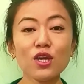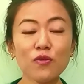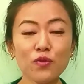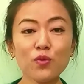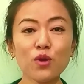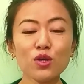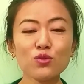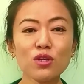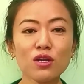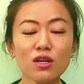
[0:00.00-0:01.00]
if you want
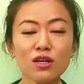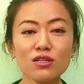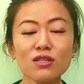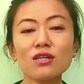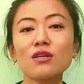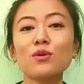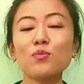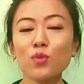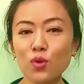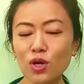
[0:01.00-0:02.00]
to learn
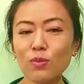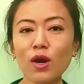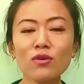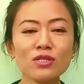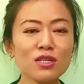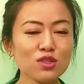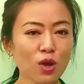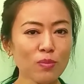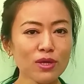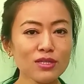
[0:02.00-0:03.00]
more about the
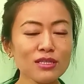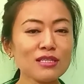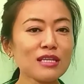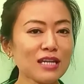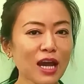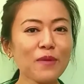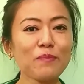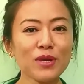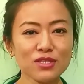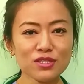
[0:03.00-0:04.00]
topics that I have
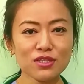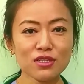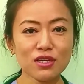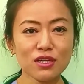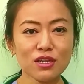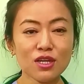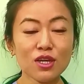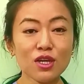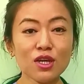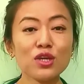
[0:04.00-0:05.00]
mentioned.
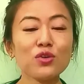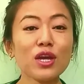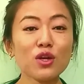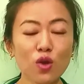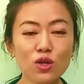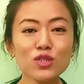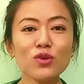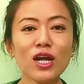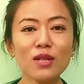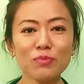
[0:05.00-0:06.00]
You can also
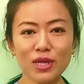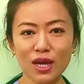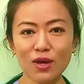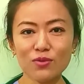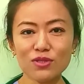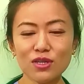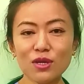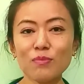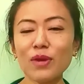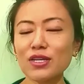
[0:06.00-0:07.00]
help me out
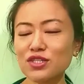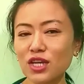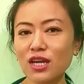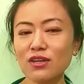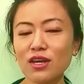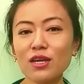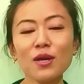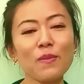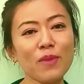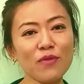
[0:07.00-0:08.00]
by
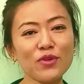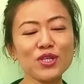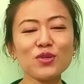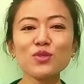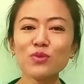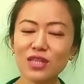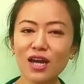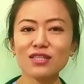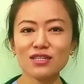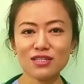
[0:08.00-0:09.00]
sharing my videos with
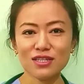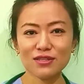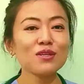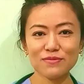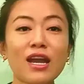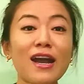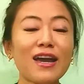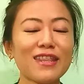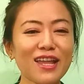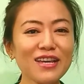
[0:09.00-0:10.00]
others.
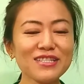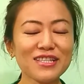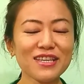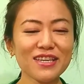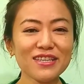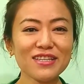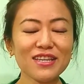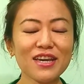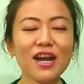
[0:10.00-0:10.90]
Lastly,